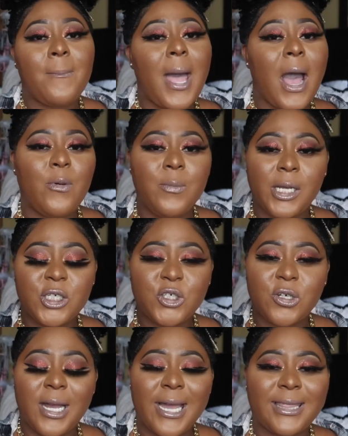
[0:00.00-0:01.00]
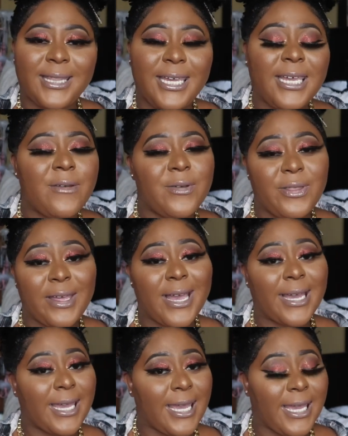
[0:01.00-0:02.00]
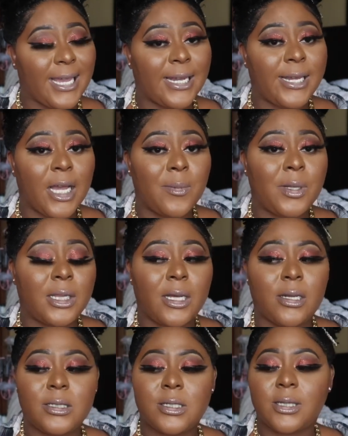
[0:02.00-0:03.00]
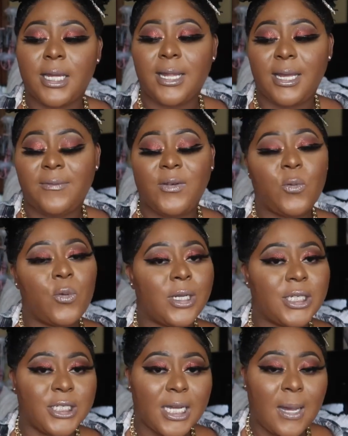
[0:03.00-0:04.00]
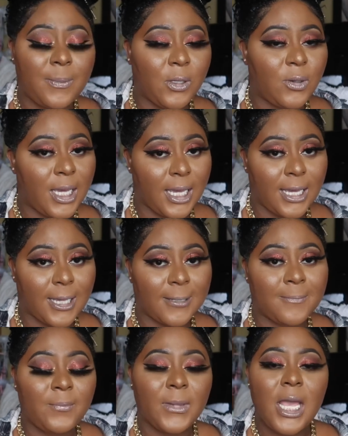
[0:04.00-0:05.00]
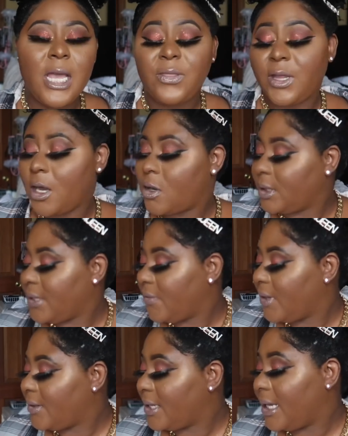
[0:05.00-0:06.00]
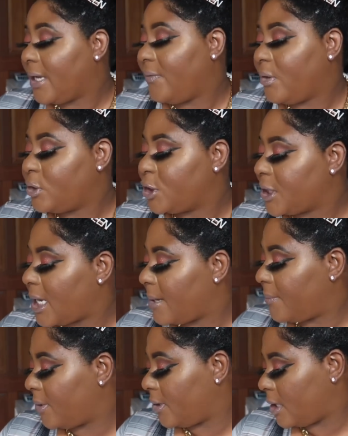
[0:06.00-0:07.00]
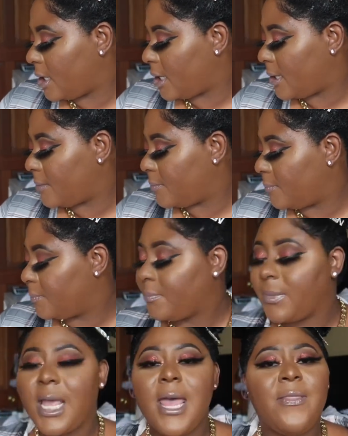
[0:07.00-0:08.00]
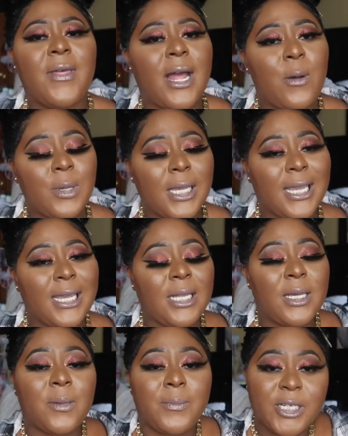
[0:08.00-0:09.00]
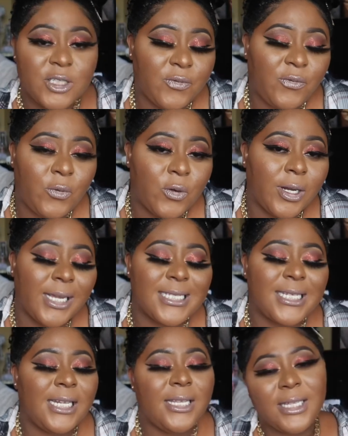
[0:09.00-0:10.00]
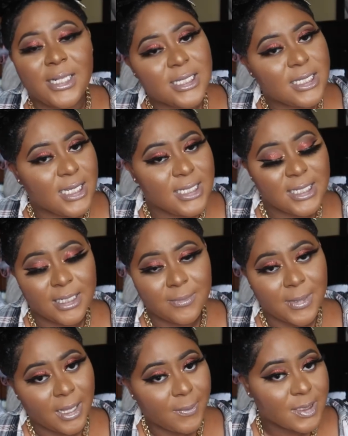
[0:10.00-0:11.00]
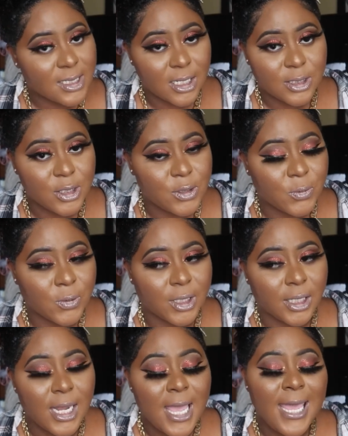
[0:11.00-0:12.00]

I will make sure I link everything I can down below so that if you want to shop you can the only thing that if you shop um that I would get any commission for is anything that's listed in my Amazon store